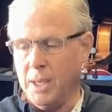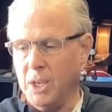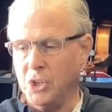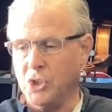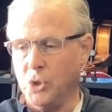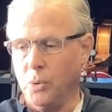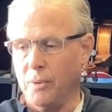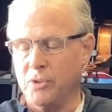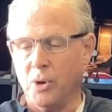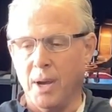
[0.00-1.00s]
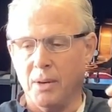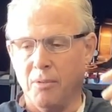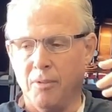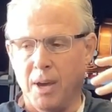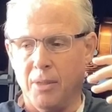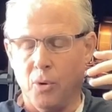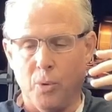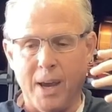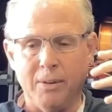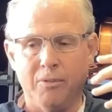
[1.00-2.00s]
issue of trying to find the
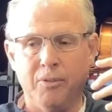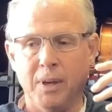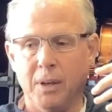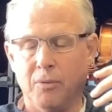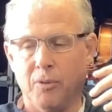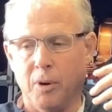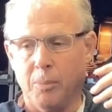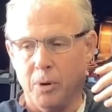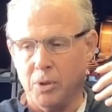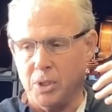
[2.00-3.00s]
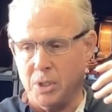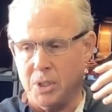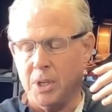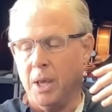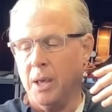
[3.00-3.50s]
right fit for a person's